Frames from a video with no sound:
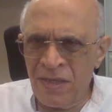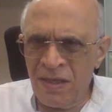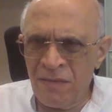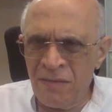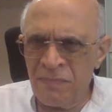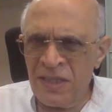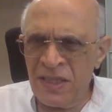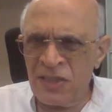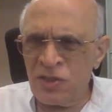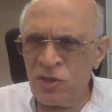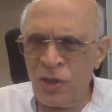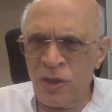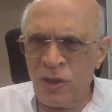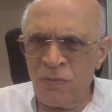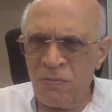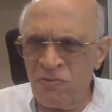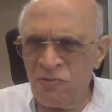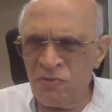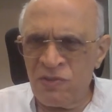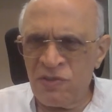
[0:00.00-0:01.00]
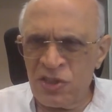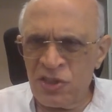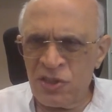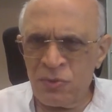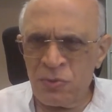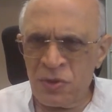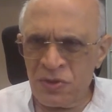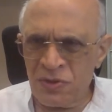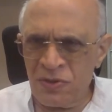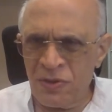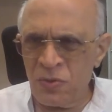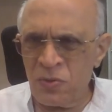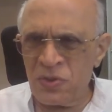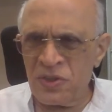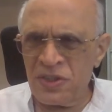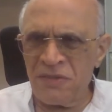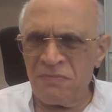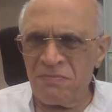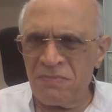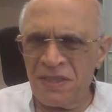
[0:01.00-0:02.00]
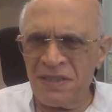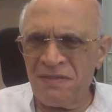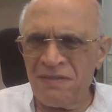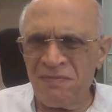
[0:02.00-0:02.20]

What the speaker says: big job which she was losing,